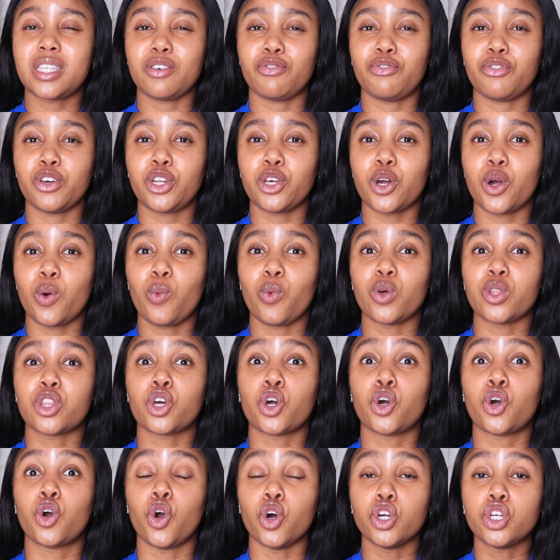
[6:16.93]
video
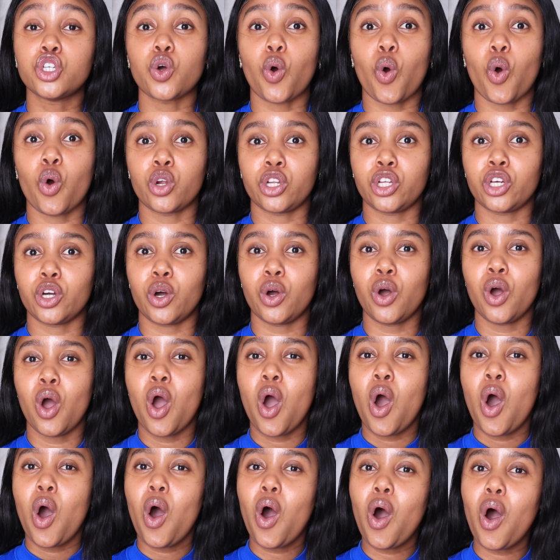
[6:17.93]
with good audio,
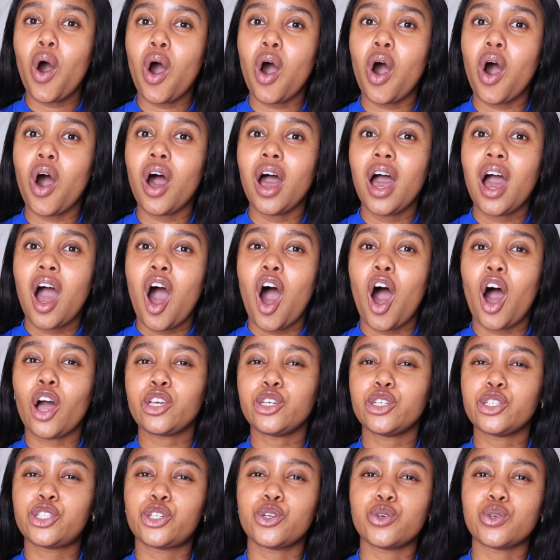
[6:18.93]
or are
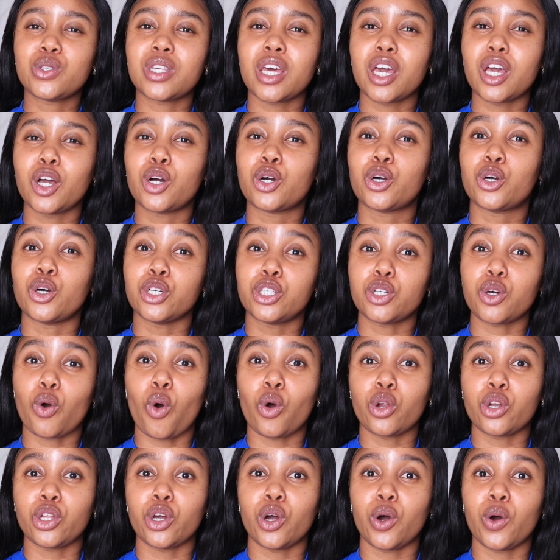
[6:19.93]
you choosing good
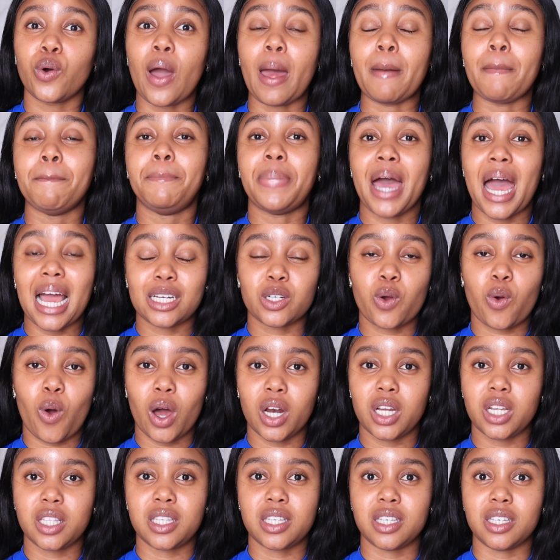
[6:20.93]
audio and bad
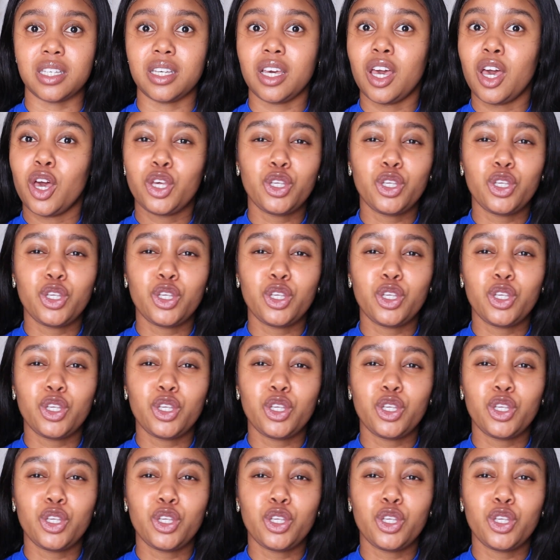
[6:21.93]
quality?